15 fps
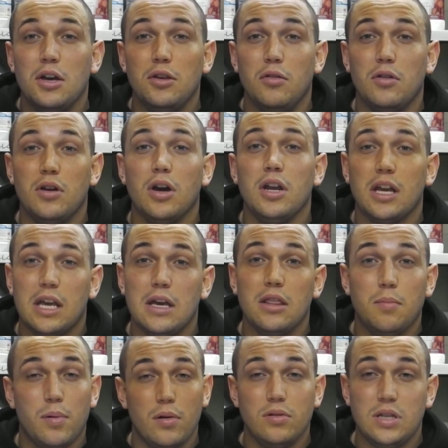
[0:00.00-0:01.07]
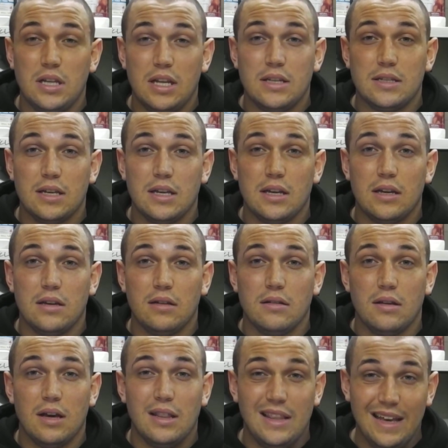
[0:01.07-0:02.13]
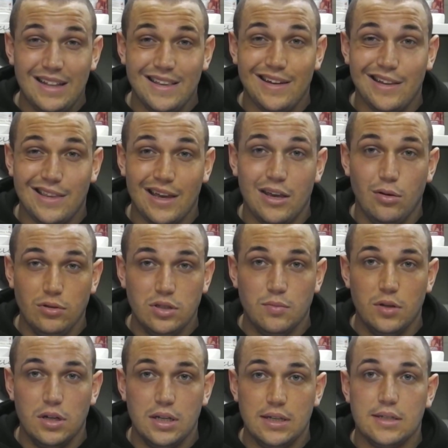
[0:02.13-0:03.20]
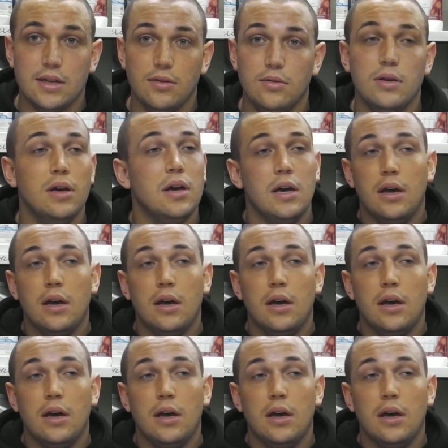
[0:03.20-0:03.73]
you're going to get the protein intake at the end of the day ultimately, so